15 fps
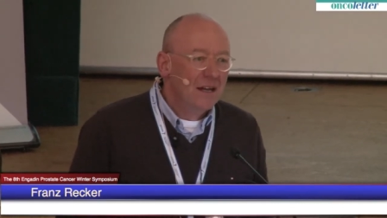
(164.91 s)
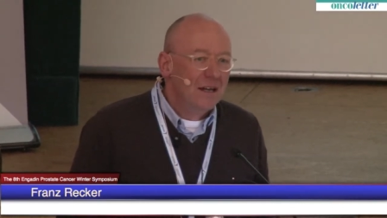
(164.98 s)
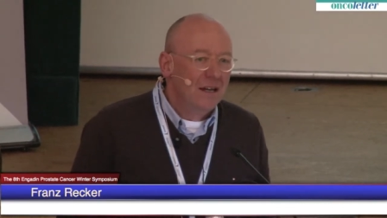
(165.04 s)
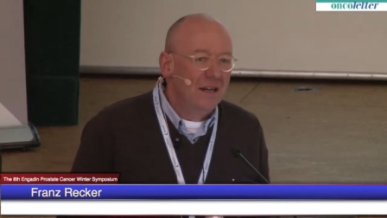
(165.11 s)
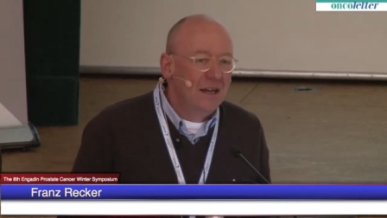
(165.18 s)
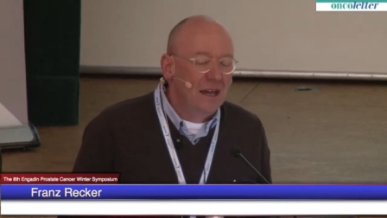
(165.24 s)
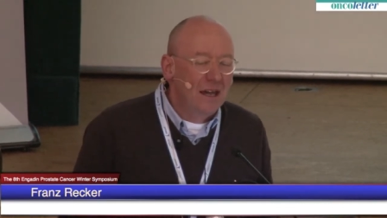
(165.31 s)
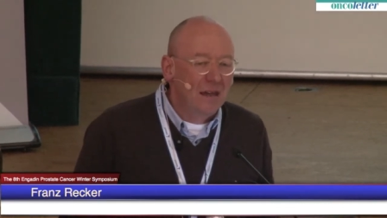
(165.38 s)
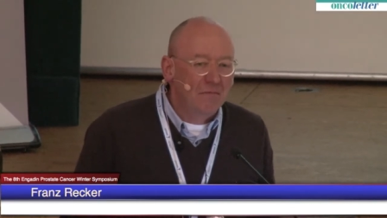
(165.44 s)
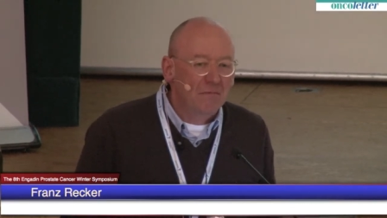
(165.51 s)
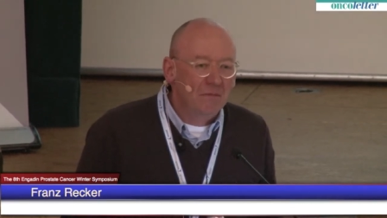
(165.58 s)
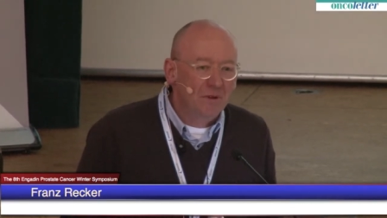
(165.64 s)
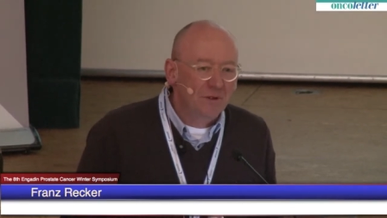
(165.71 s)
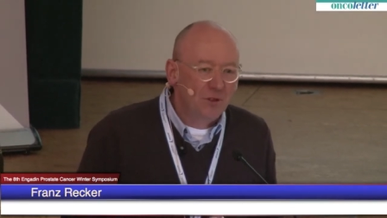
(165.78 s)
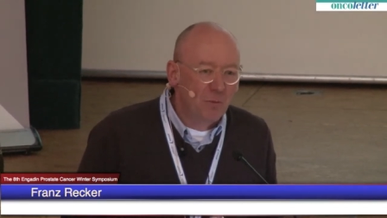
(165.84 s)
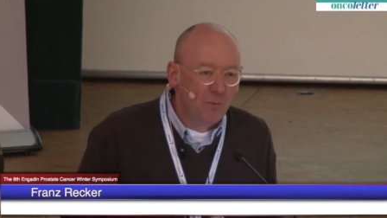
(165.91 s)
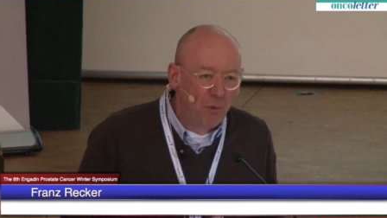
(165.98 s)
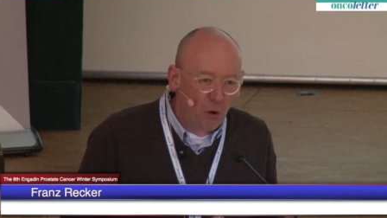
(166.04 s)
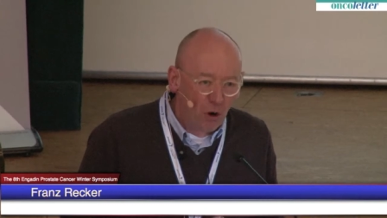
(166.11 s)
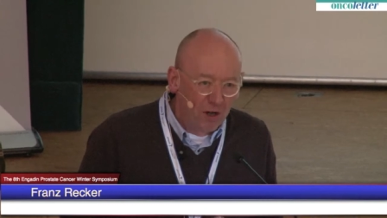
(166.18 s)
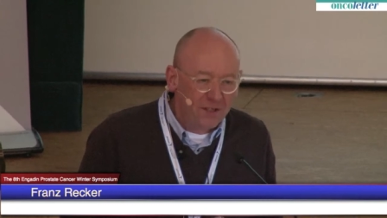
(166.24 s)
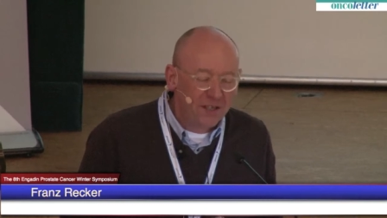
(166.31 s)
He
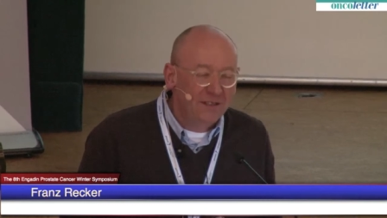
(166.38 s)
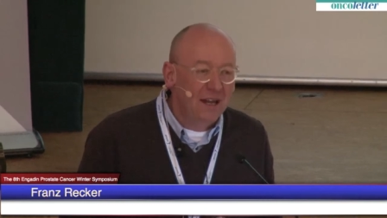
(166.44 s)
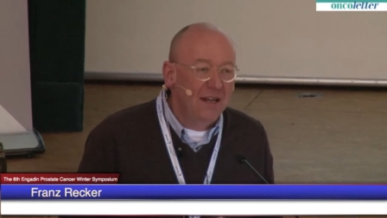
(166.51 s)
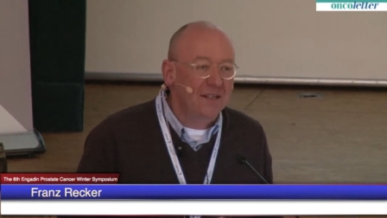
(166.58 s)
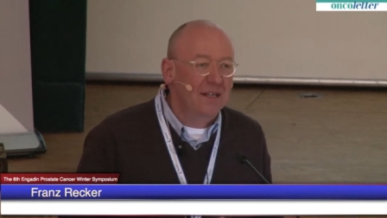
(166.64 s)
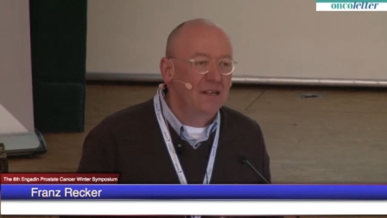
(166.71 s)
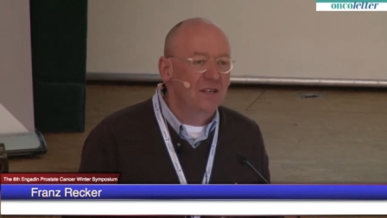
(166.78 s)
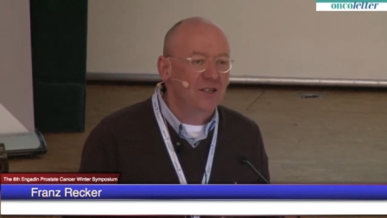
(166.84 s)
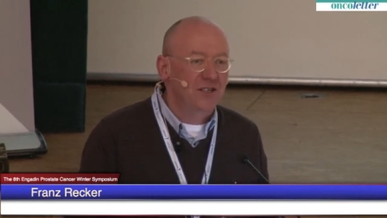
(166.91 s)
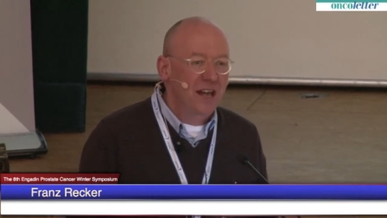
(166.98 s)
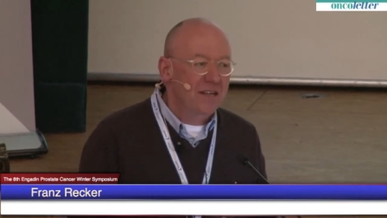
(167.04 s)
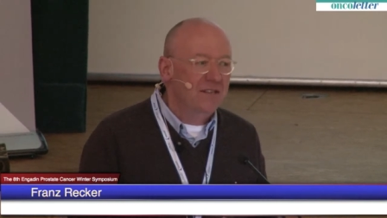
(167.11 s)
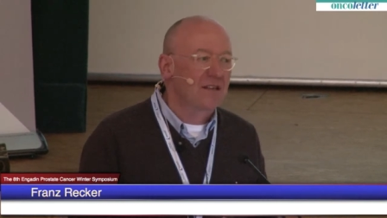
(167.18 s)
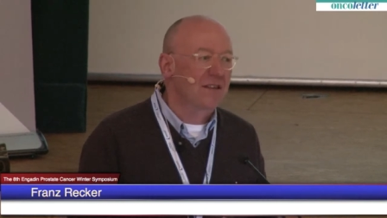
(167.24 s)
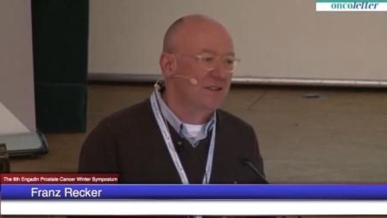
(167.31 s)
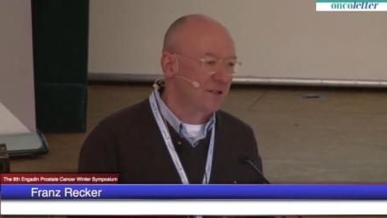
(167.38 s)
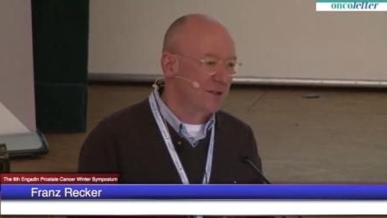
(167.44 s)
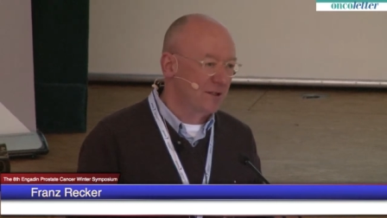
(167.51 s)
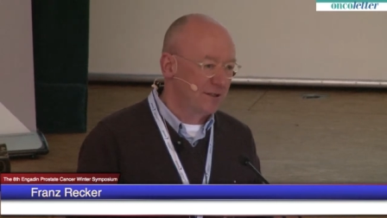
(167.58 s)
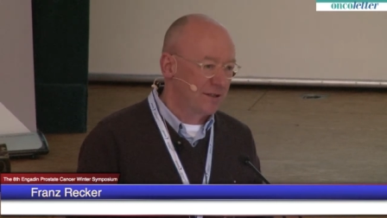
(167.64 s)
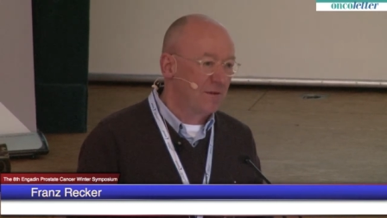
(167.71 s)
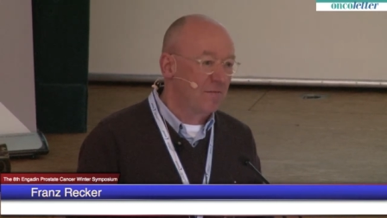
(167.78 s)
supported and initiated
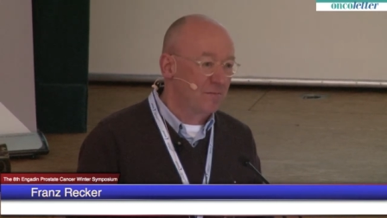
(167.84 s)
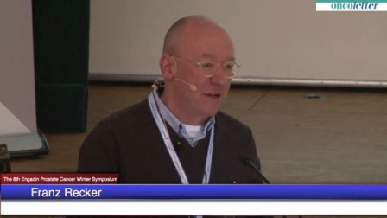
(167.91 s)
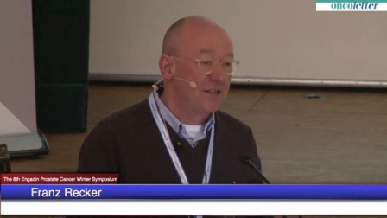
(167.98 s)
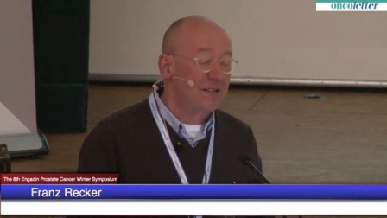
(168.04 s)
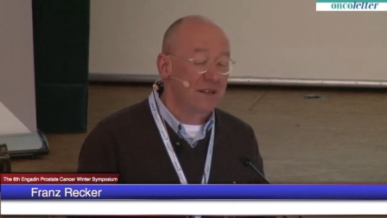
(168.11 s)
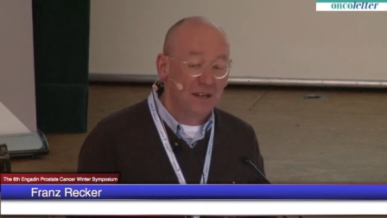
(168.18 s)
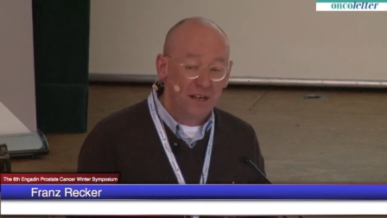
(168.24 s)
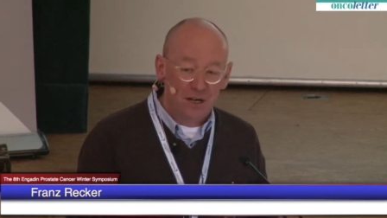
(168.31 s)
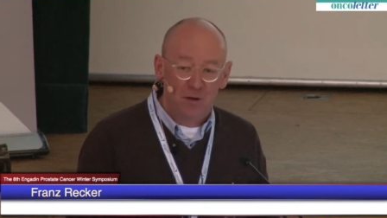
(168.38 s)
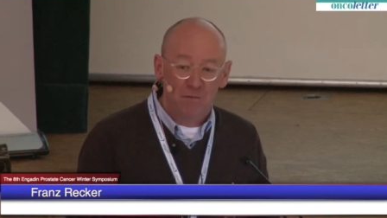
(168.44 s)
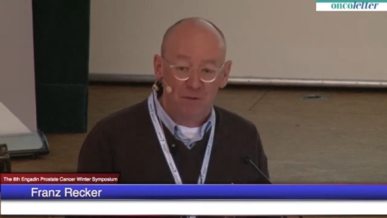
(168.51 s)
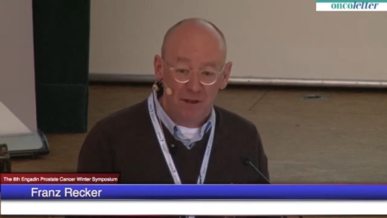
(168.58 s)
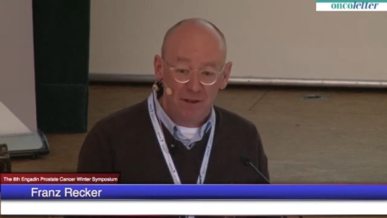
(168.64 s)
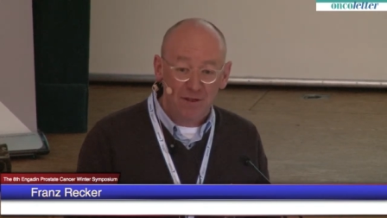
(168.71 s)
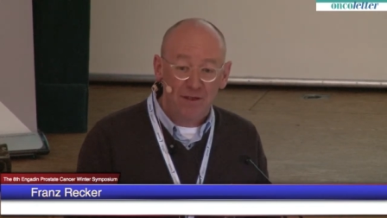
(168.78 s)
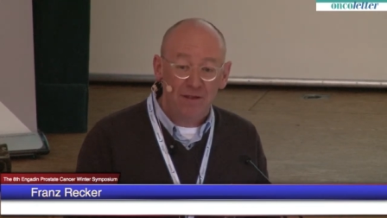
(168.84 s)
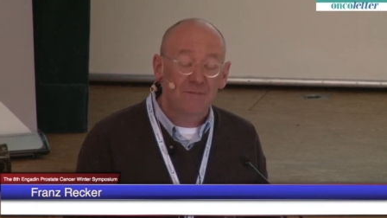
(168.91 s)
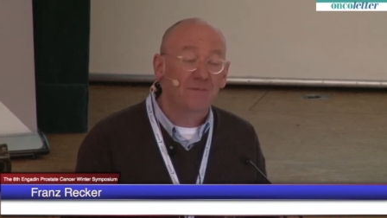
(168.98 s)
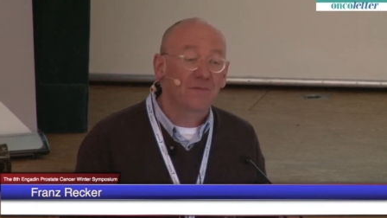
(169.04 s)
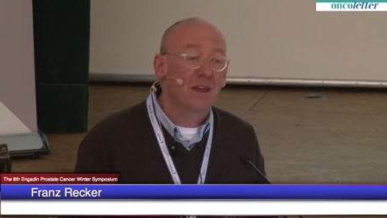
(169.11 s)
this meeting here in With,